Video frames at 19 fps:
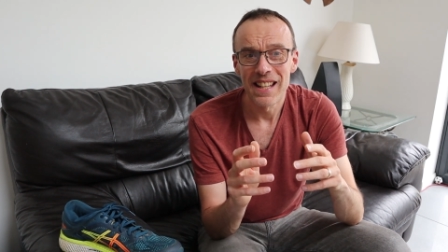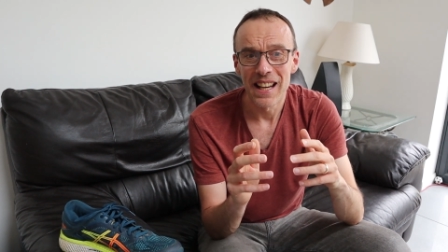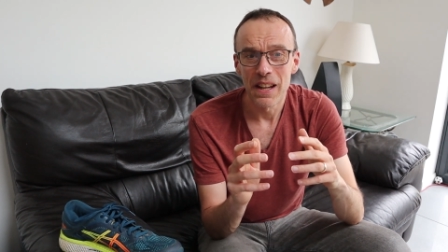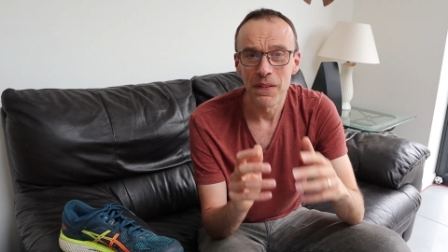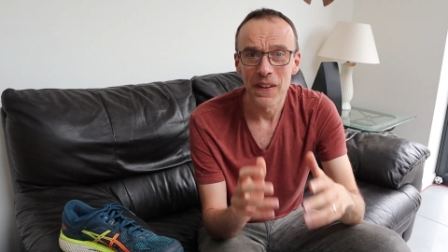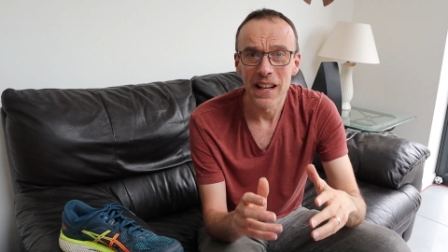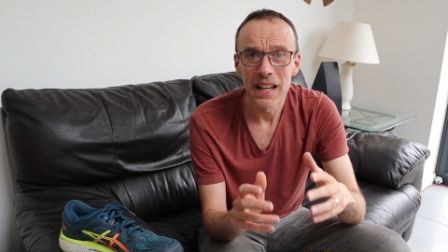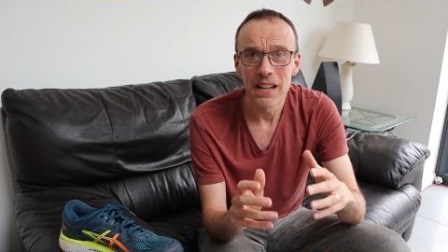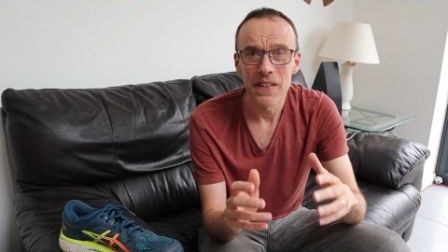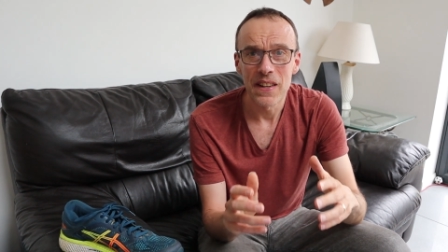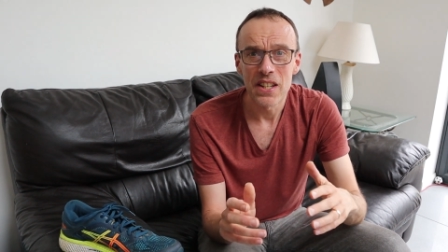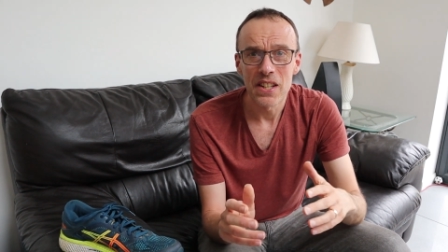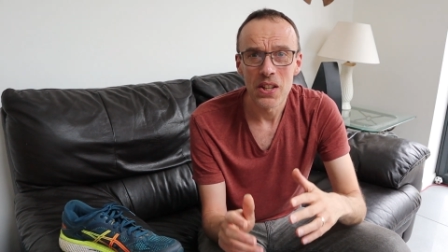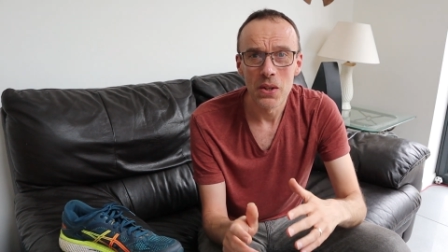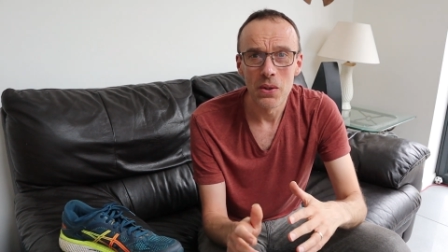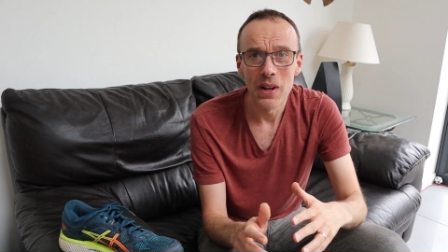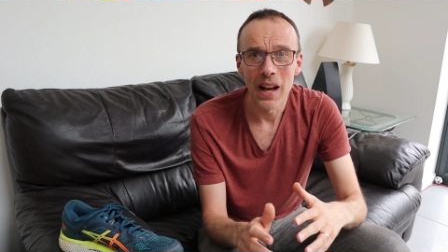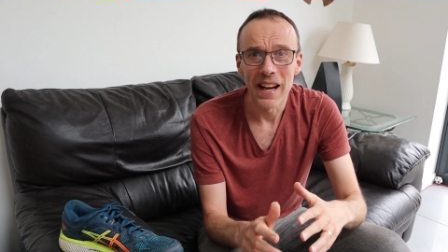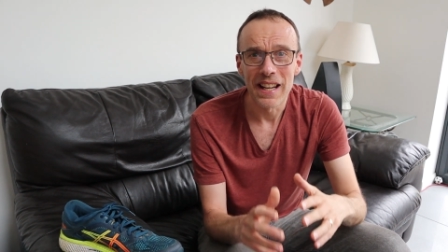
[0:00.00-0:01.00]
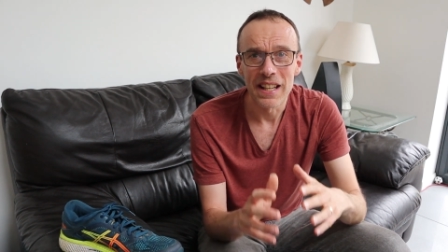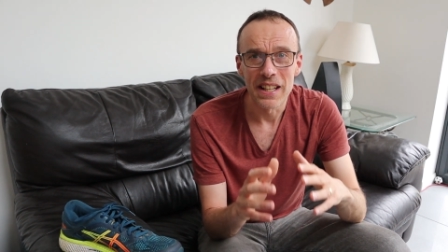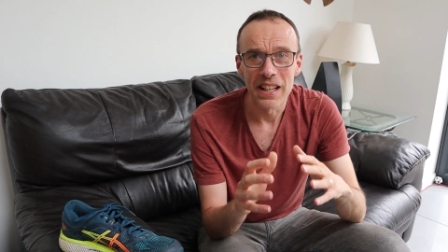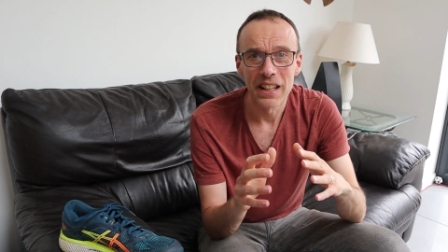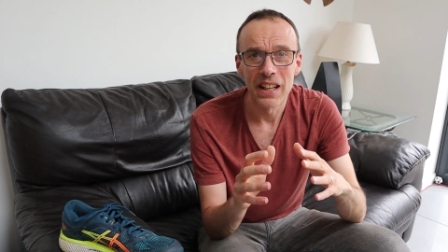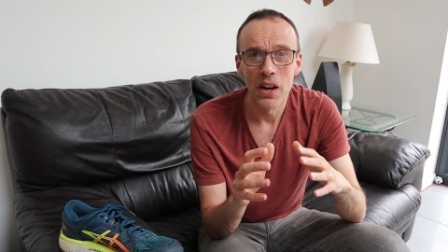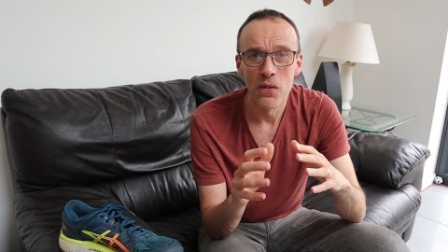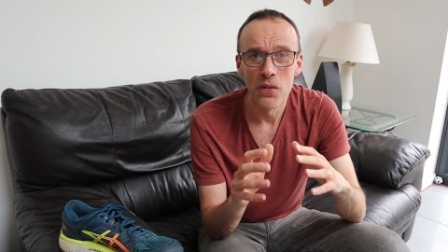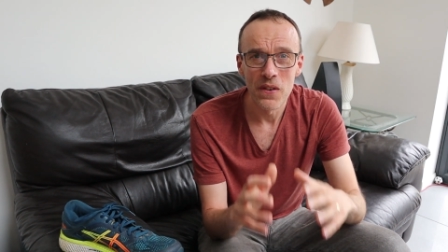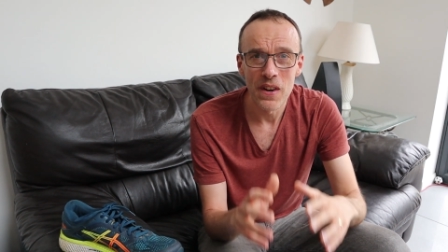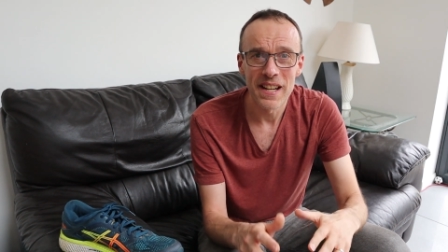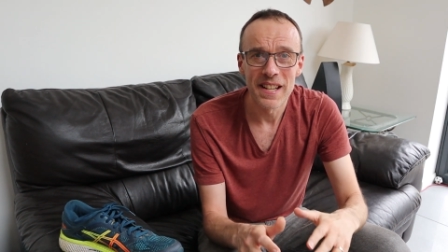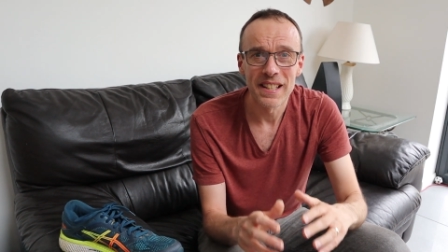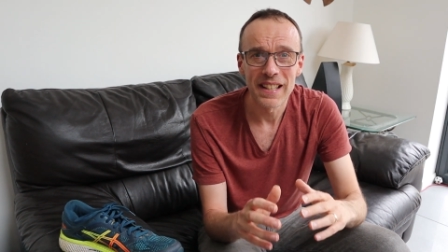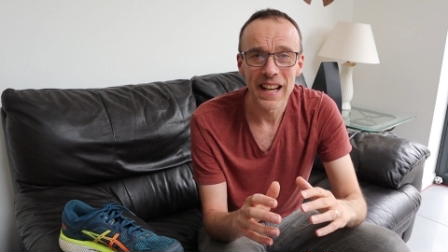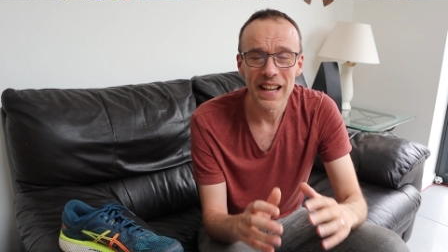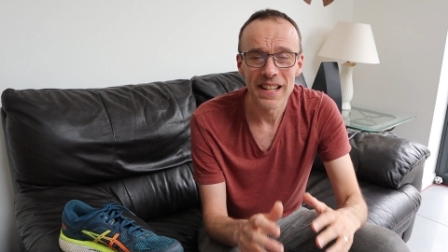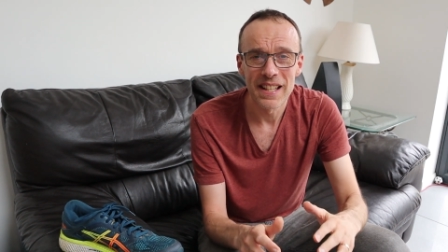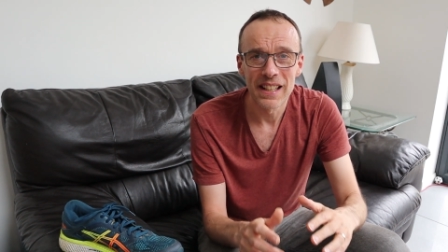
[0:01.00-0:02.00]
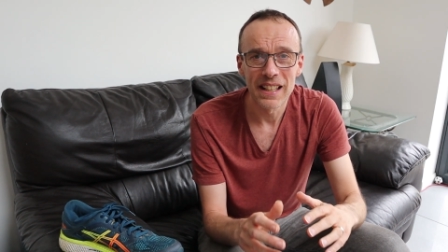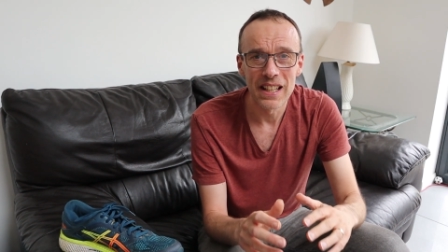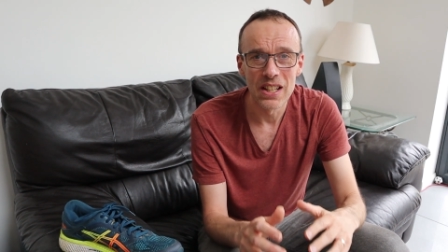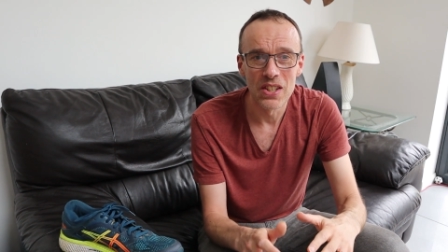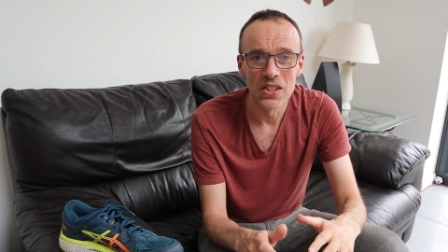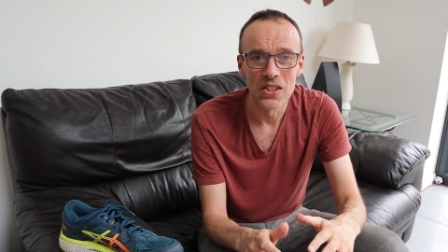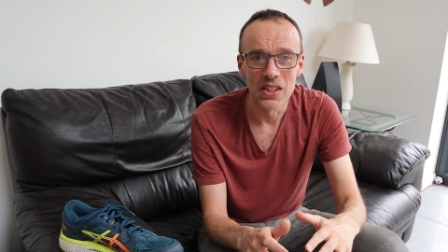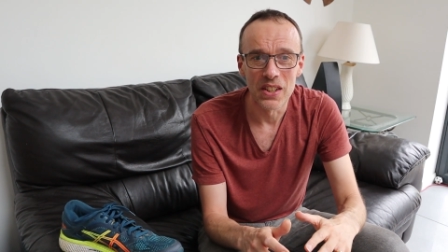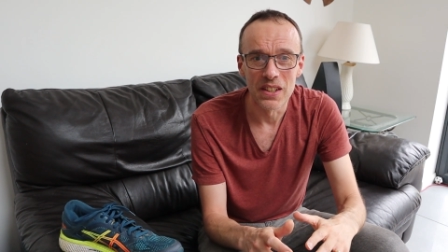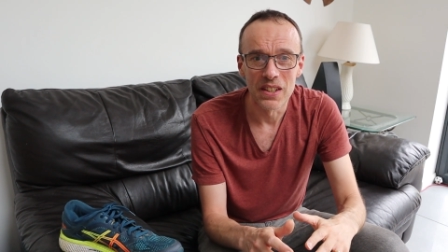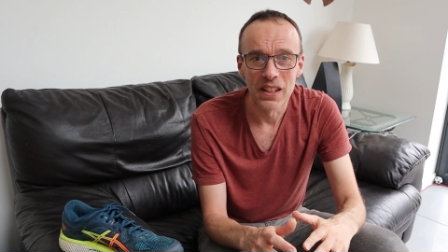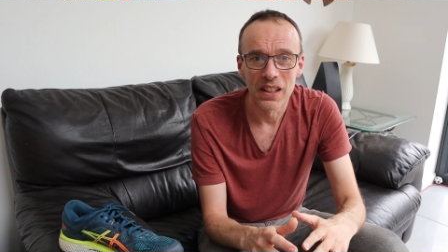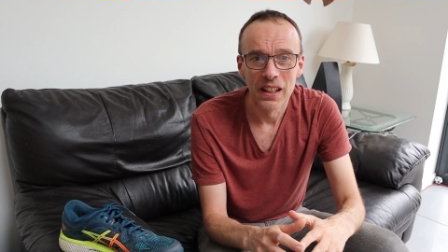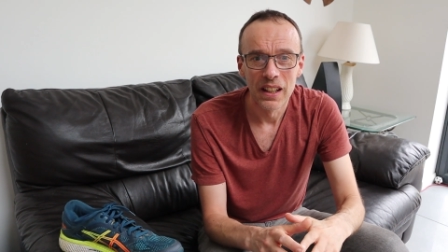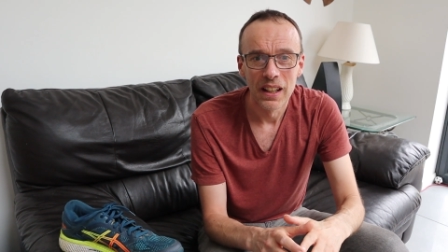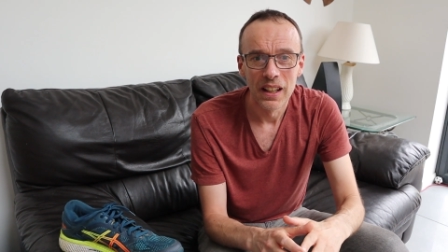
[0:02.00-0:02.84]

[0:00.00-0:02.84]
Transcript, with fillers: that if you leave it too late, you're gonna risk getting injured.